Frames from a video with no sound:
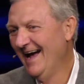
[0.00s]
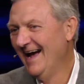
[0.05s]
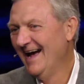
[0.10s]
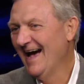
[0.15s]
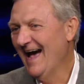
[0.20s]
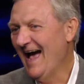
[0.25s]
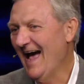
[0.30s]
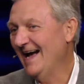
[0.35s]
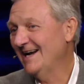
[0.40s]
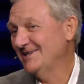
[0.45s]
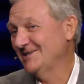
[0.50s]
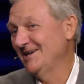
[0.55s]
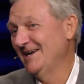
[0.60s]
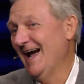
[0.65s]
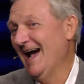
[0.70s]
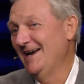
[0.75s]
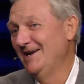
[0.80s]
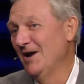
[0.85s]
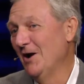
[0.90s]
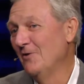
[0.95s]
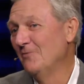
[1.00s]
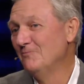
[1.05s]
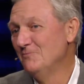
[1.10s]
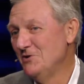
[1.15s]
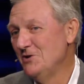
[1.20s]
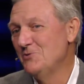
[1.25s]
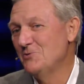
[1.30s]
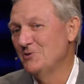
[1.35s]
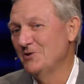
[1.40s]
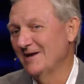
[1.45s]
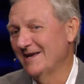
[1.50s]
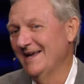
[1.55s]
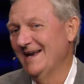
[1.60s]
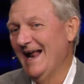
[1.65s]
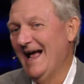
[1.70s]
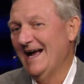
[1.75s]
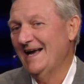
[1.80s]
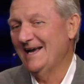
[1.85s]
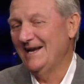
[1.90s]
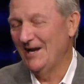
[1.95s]
Actually, I know music and
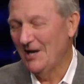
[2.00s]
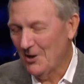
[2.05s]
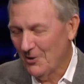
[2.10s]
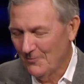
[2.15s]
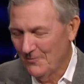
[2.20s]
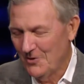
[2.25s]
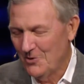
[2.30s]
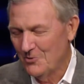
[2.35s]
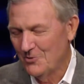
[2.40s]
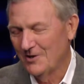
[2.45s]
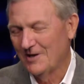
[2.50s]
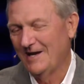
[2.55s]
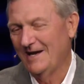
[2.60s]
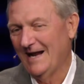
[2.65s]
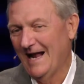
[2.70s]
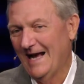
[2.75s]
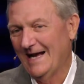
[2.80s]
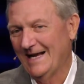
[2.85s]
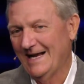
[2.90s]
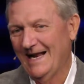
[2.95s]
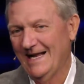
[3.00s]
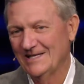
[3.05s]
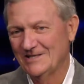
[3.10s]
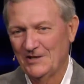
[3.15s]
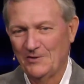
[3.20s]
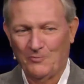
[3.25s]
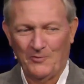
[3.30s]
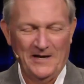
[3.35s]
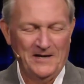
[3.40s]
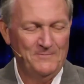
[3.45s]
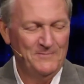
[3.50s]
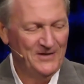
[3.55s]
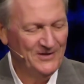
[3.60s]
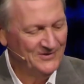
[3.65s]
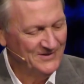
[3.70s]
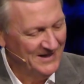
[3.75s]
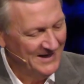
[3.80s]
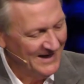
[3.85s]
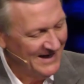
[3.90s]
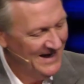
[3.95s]
I can hear music and I can actually read
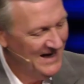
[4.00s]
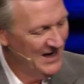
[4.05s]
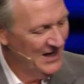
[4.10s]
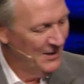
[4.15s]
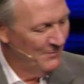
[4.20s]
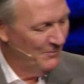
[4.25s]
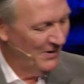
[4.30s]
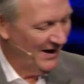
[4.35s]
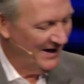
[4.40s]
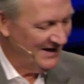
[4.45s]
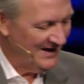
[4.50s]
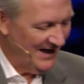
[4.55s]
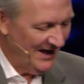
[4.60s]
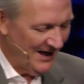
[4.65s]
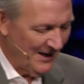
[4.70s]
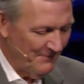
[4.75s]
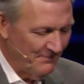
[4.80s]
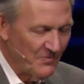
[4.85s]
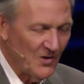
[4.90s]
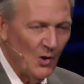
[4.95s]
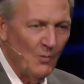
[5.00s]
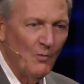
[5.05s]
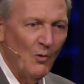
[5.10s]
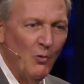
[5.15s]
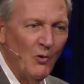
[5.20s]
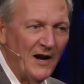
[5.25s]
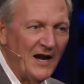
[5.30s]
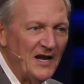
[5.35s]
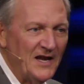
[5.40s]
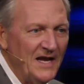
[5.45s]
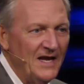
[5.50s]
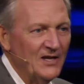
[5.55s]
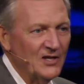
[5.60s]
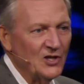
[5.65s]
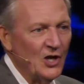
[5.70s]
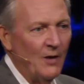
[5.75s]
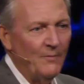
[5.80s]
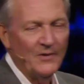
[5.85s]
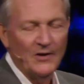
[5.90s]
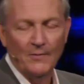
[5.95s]
music. But what it did, it
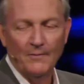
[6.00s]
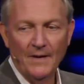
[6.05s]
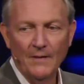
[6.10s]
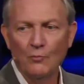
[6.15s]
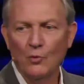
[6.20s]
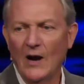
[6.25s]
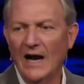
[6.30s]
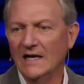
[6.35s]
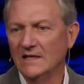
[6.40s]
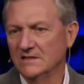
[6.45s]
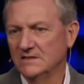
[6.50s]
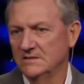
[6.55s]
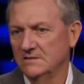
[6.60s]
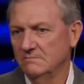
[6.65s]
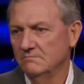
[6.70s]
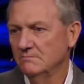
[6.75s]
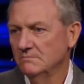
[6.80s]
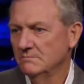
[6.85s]
taught me to memorize.